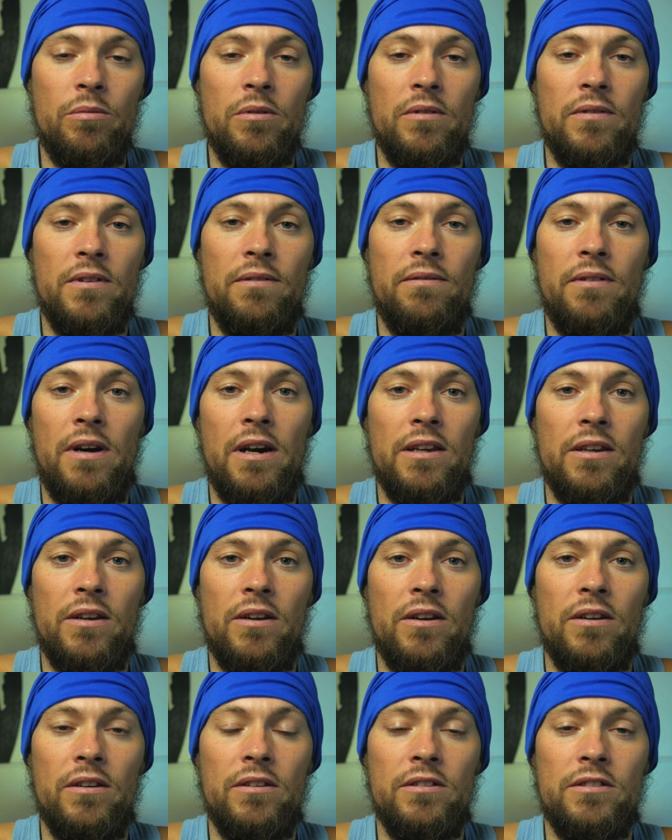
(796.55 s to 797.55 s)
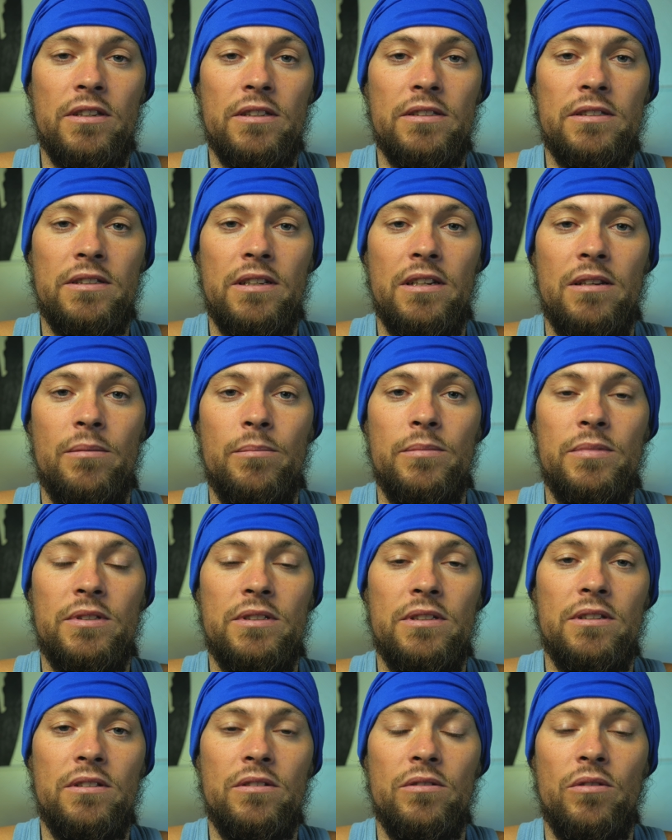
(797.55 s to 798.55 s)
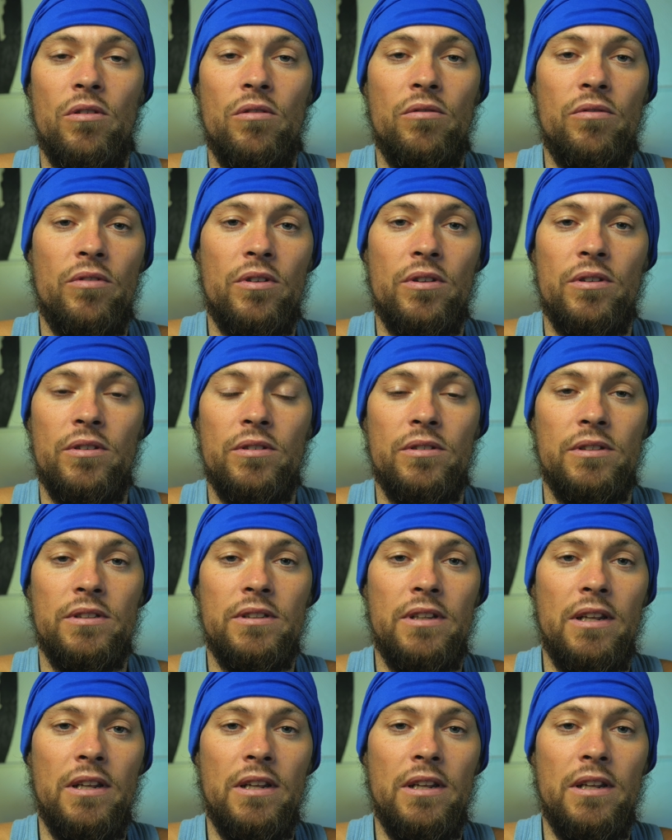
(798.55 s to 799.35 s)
with the fire, just glimpse it over the